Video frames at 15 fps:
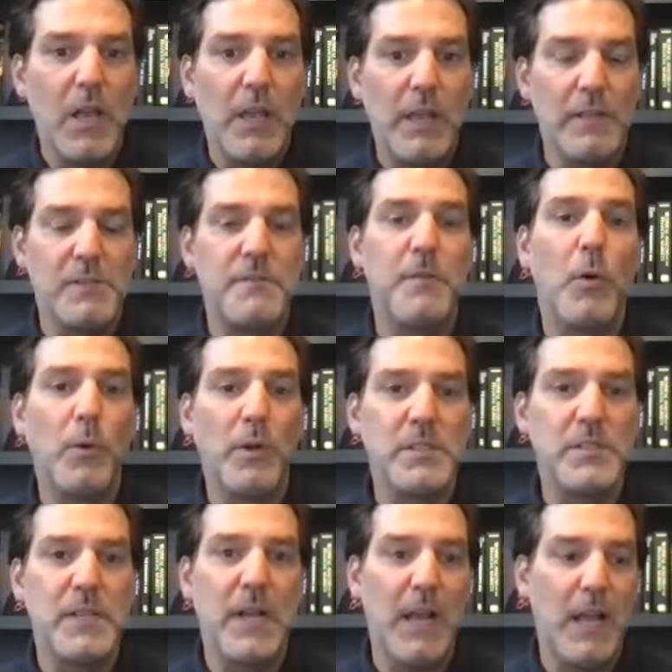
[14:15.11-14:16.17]
is
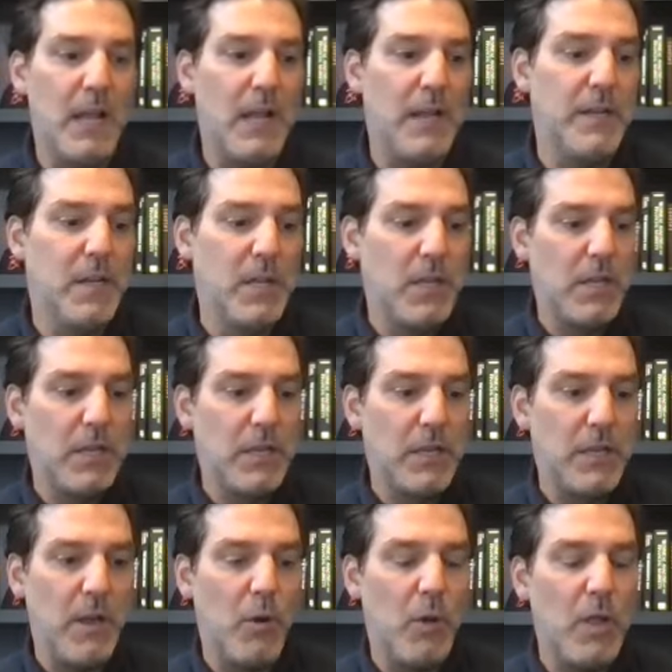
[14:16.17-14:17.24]
focusing on,
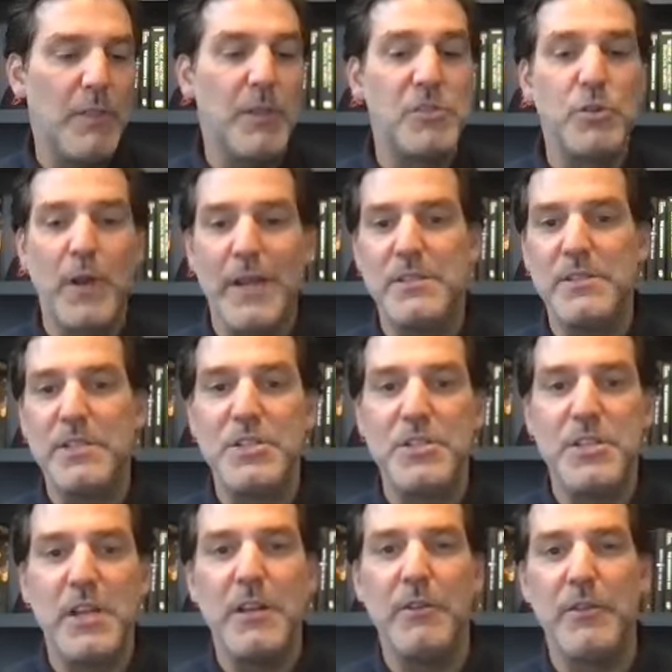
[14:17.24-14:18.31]
the
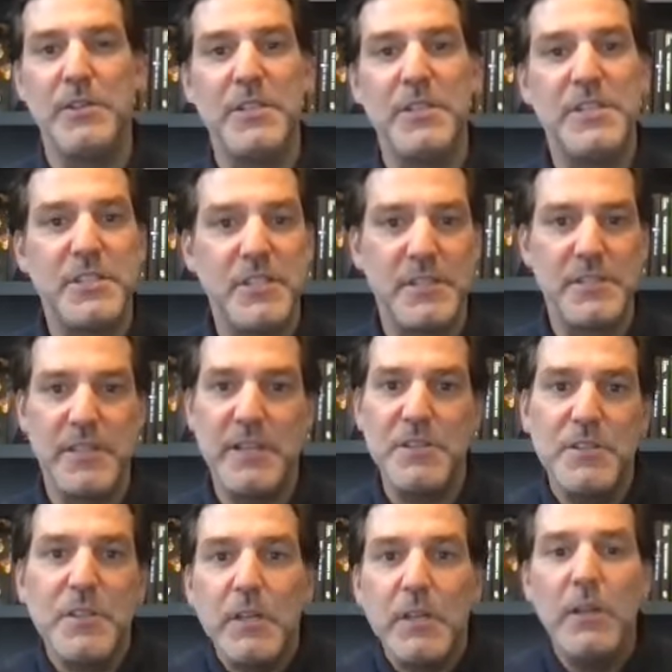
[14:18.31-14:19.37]
transition or the
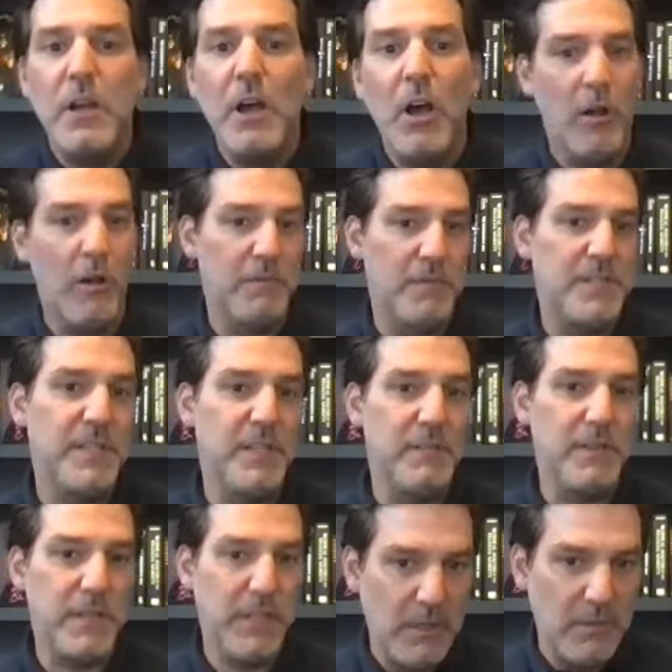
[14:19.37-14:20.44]
digitization of
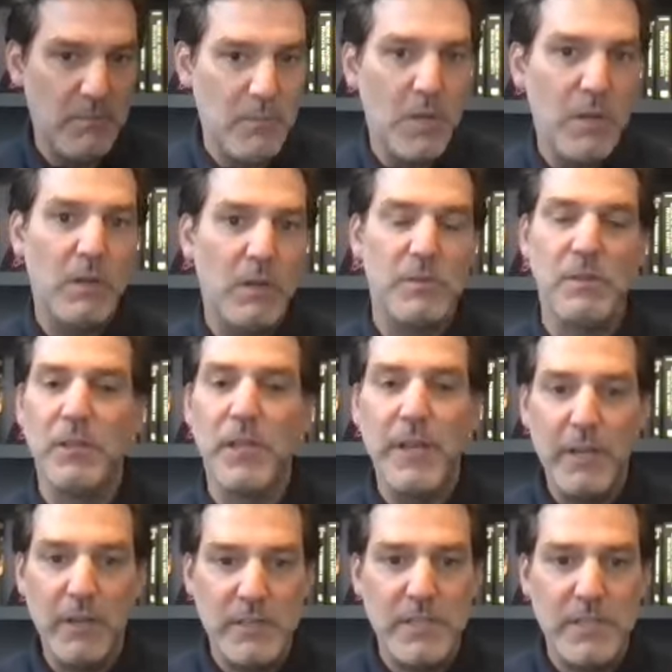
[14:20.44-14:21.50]
TV,
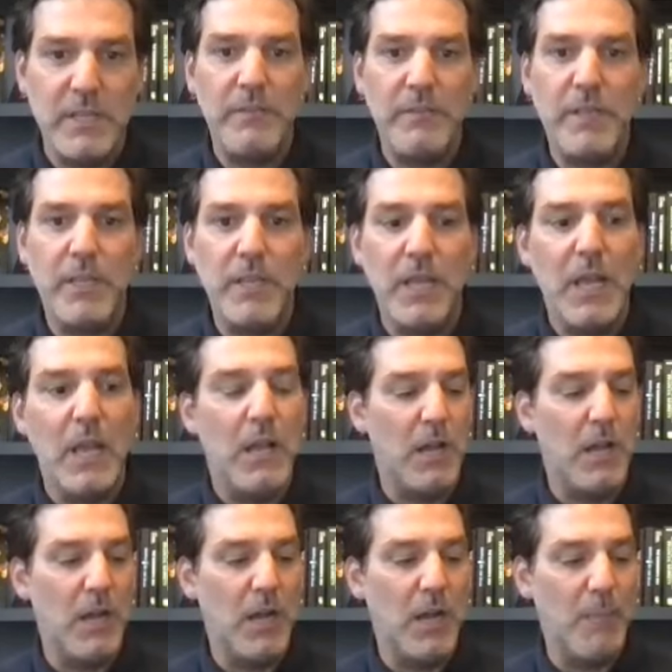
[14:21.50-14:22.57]
linear TV,
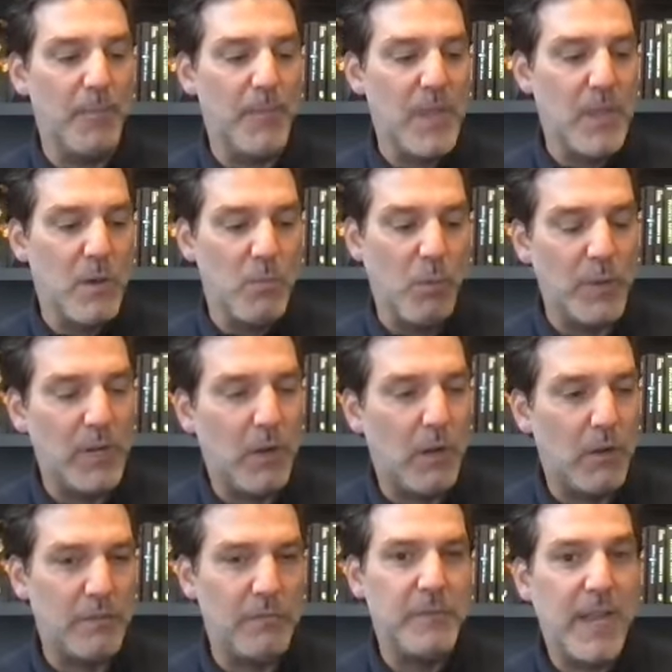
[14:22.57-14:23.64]
what we
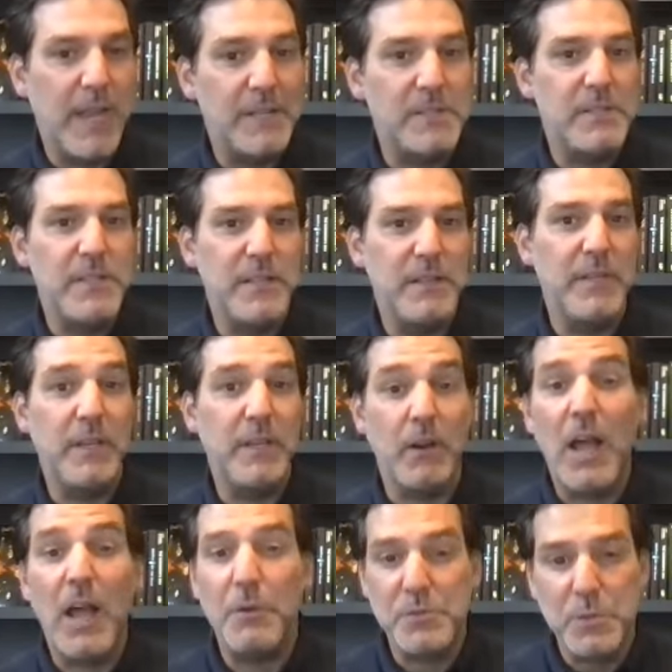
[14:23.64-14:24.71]
call advanced TV or
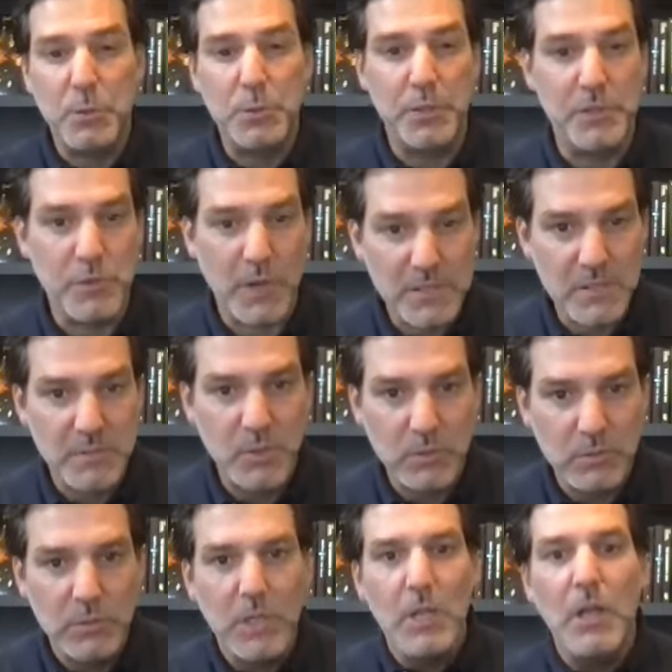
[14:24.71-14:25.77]
household
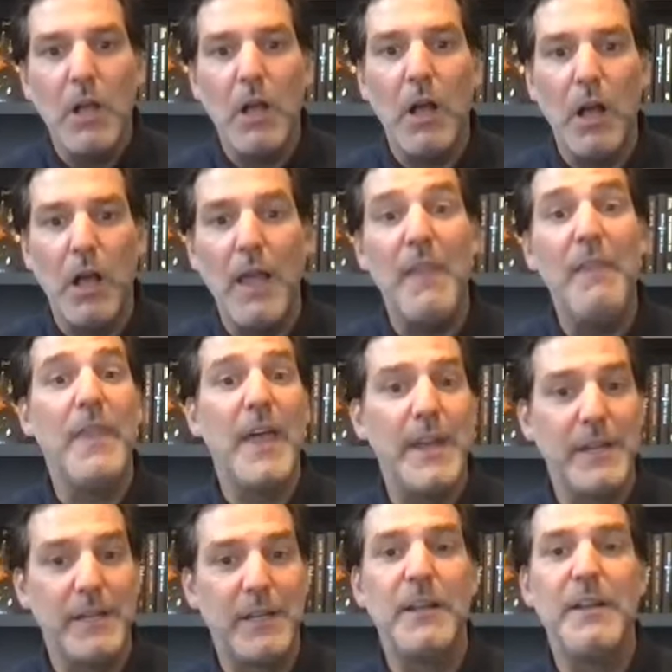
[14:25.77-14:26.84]
addressable, and
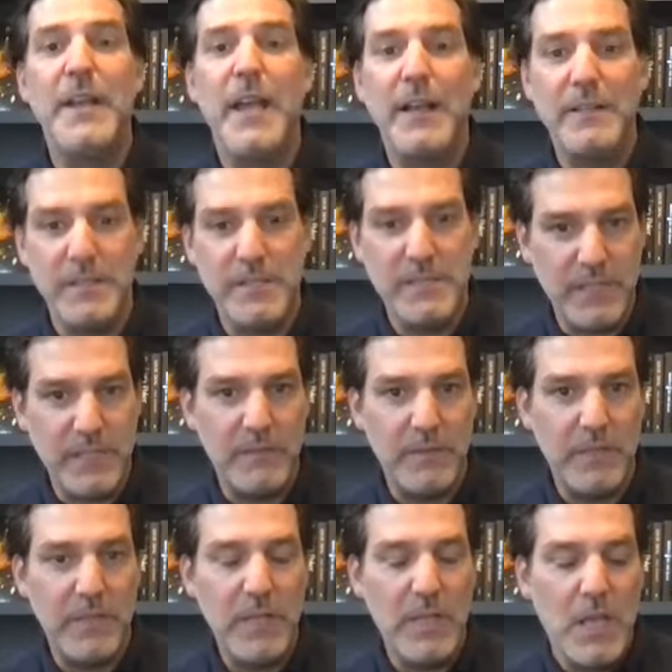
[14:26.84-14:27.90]
then connected
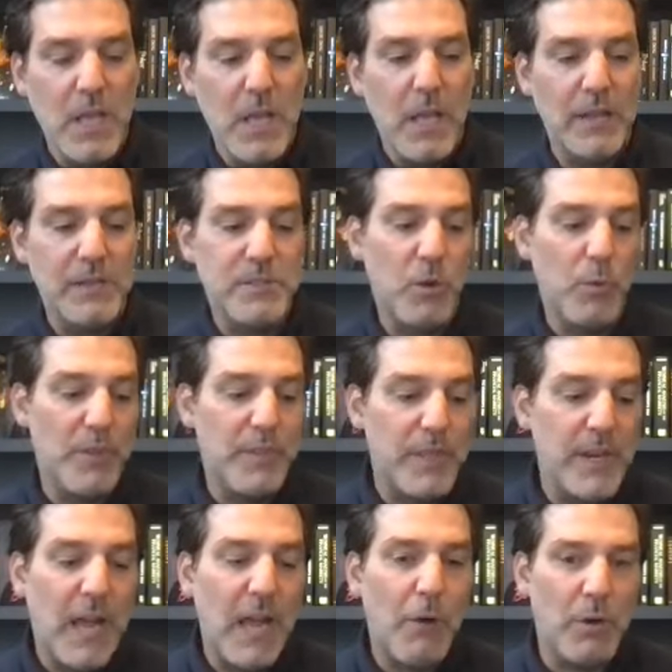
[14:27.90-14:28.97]
TV. And so within
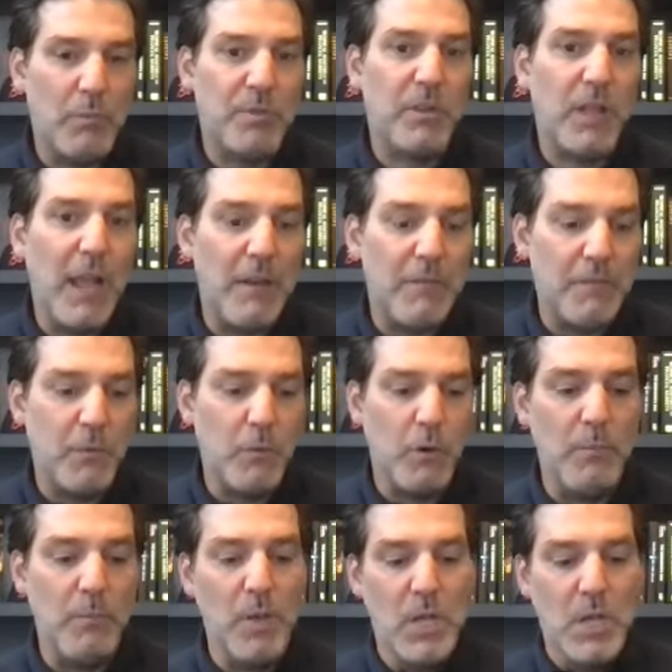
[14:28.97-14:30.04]
our
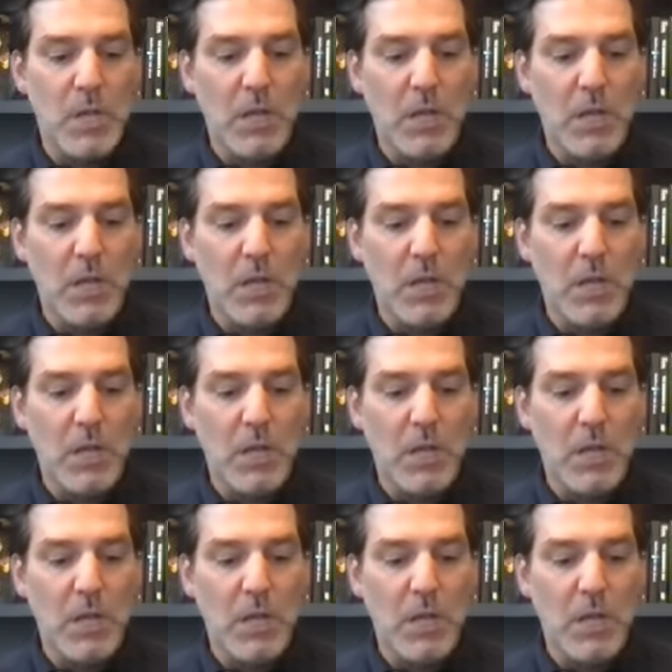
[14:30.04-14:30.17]
platform,